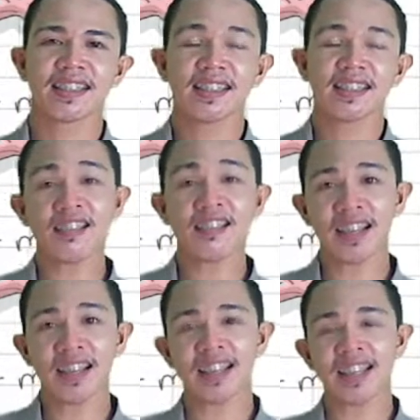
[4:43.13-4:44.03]
All
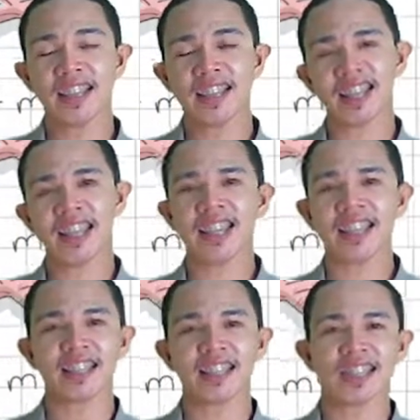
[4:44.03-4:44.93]
right, that's it.
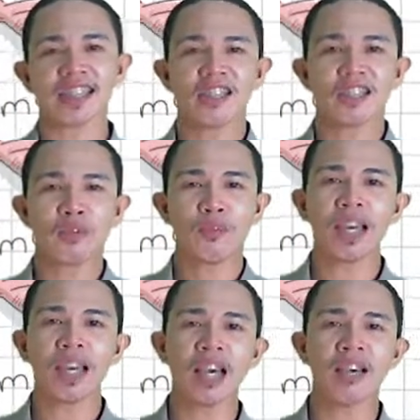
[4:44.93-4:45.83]
We
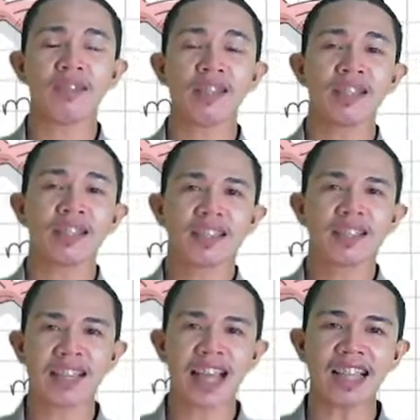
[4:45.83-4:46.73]
have
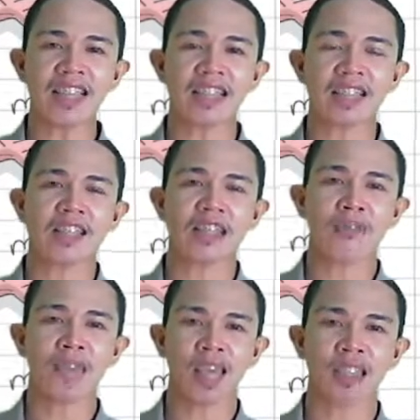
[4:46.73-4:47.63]
standard
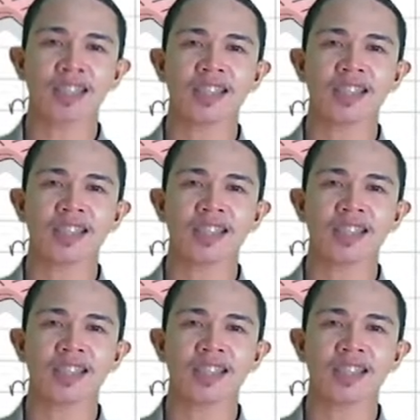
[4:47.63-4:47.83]
deviation.